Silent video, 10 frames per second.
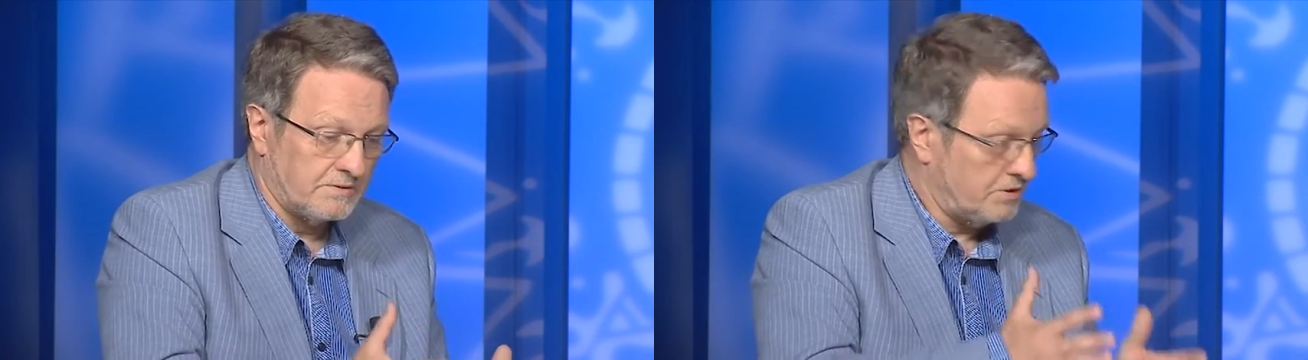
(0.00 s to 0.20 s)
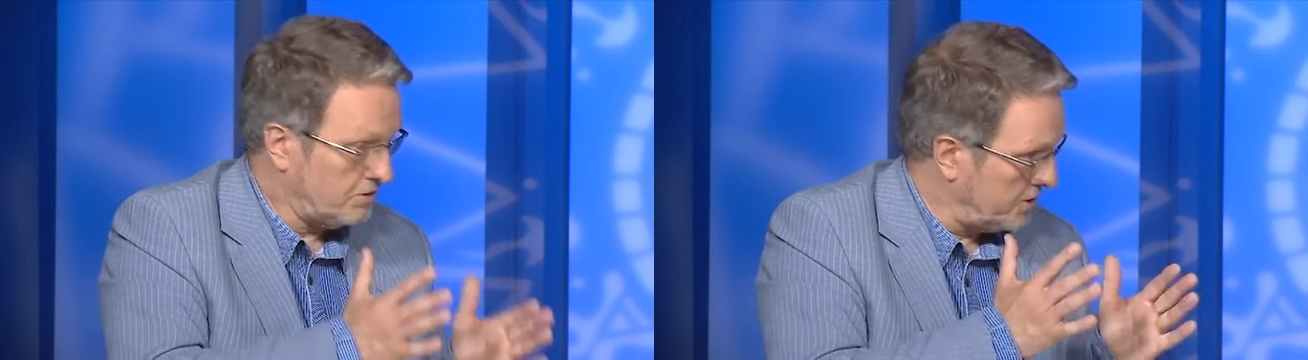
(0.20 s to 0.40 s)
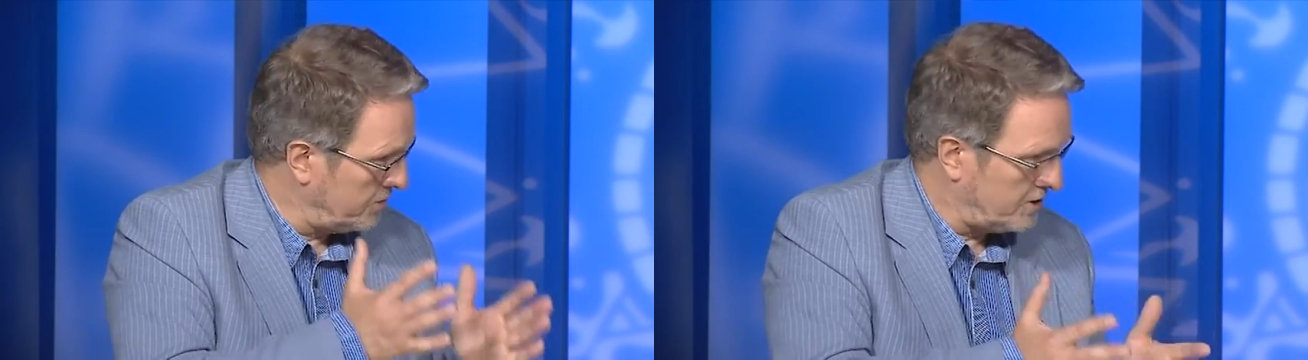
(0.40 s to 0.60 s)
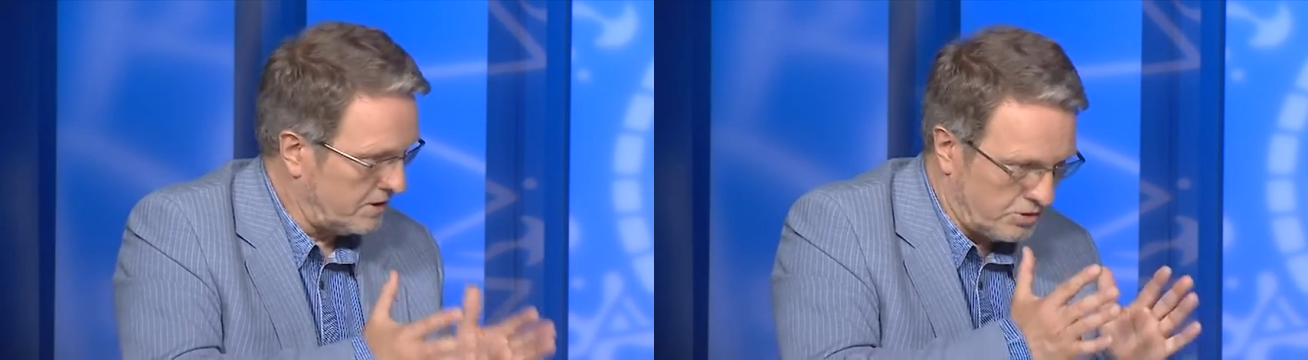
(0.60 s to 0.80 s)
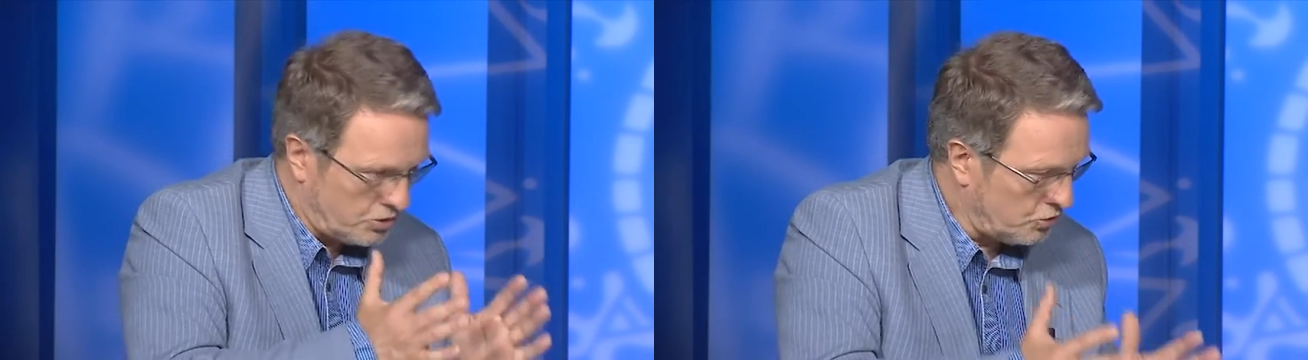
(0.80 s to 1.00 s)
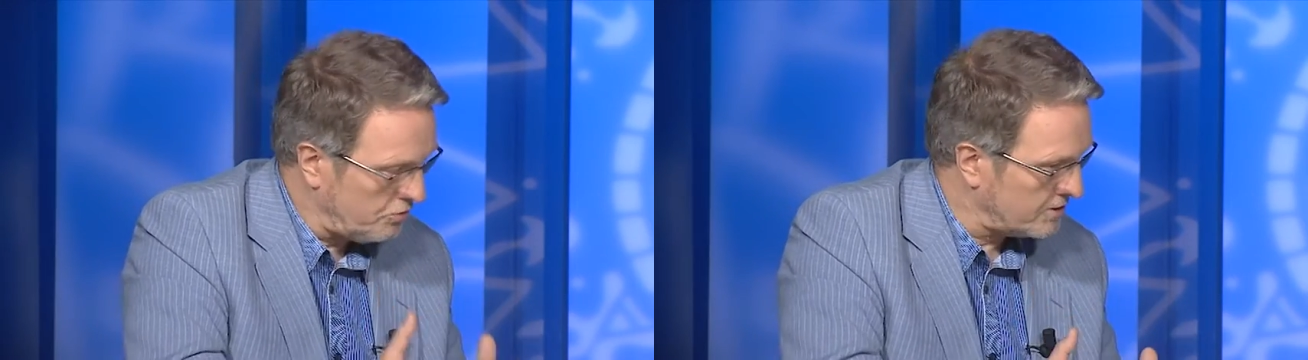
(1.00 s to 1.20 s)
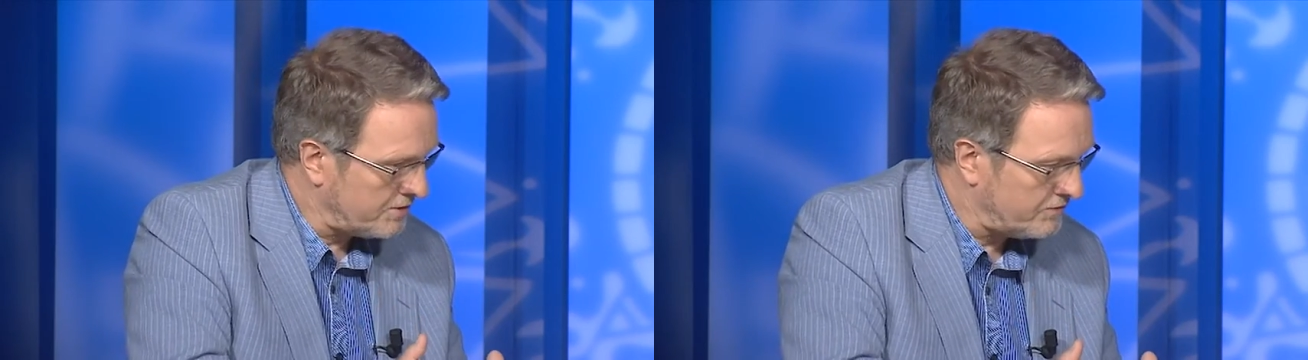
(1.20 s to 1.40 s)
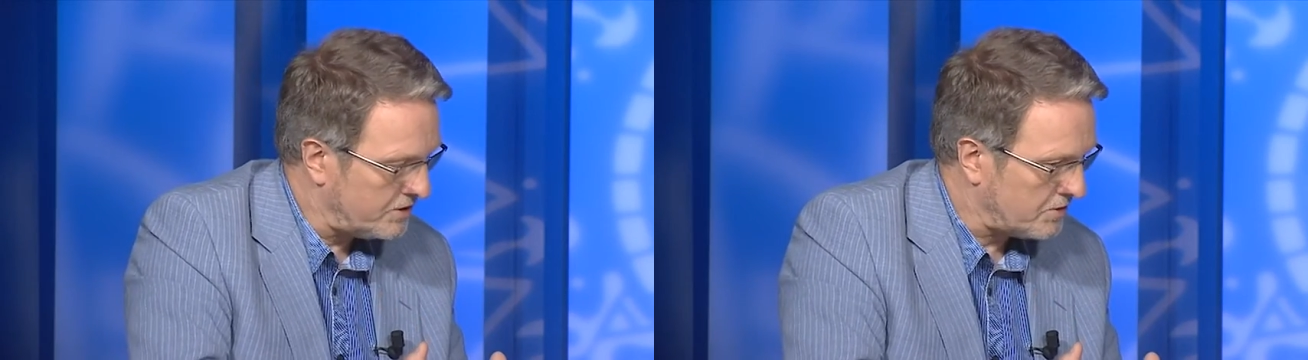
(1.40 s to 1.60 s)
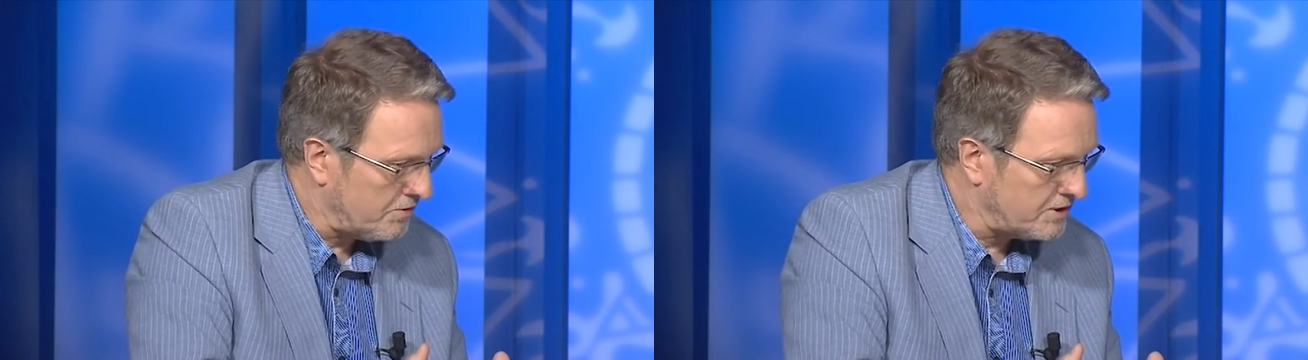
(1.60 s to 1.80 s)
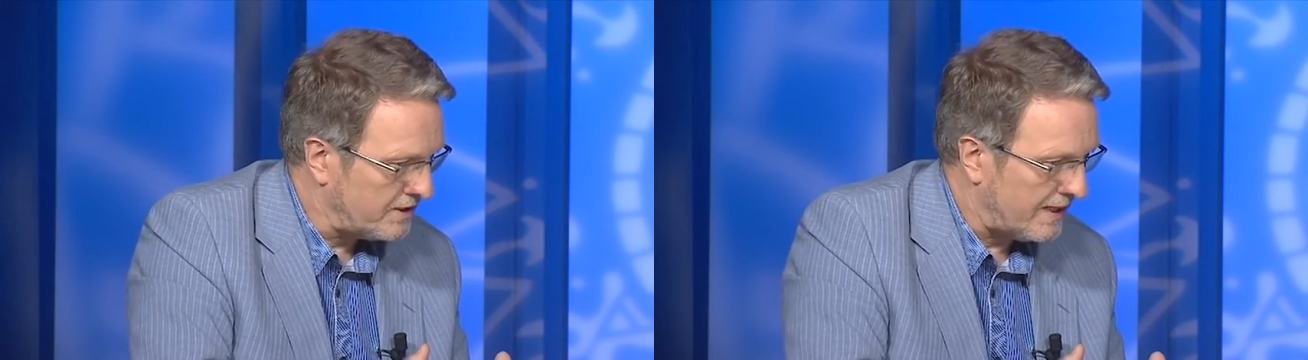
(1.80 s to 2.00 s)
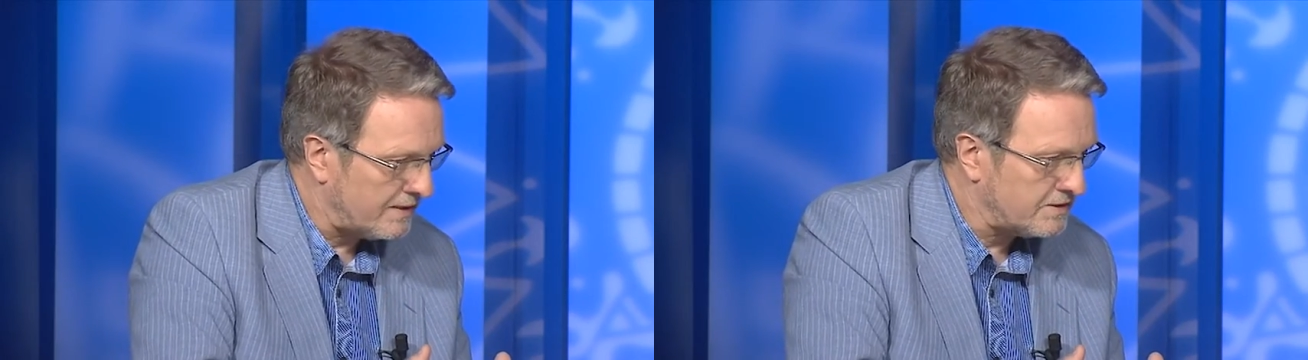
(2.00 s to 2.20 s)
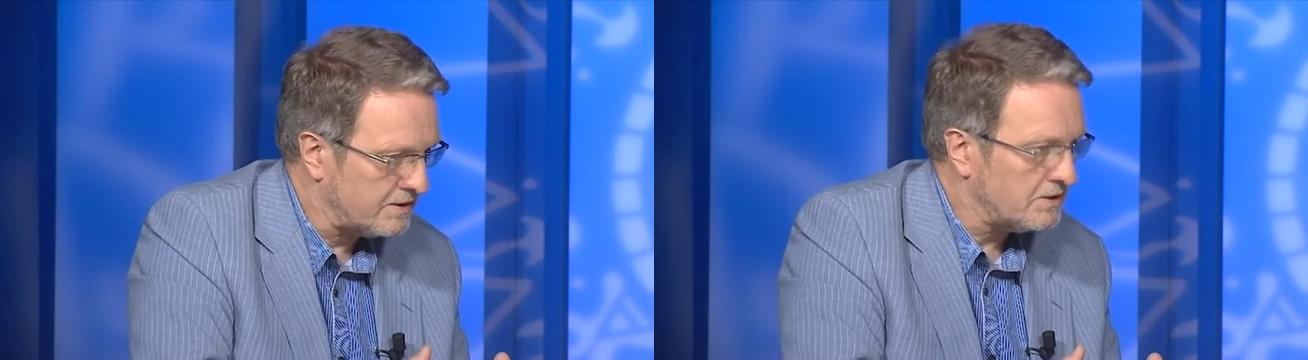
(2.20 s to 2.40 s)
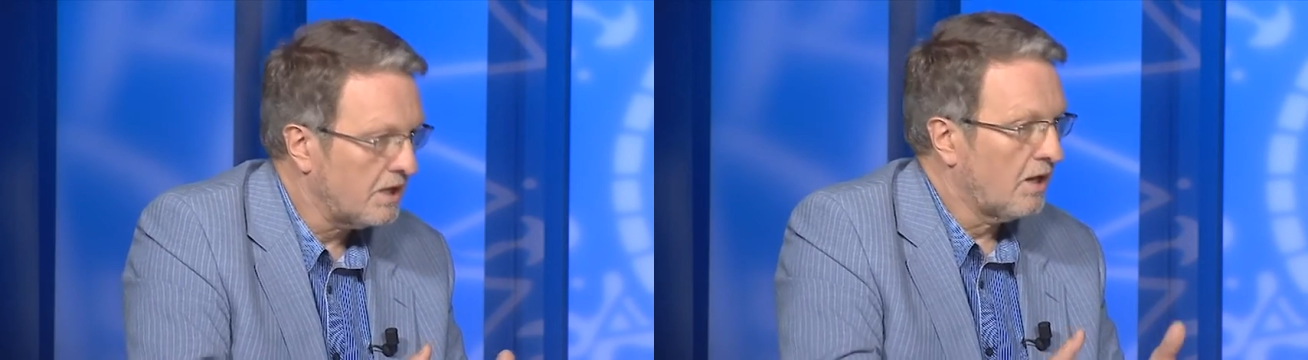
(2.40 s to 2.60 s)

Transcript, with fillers: just using the tools of discourse analysis,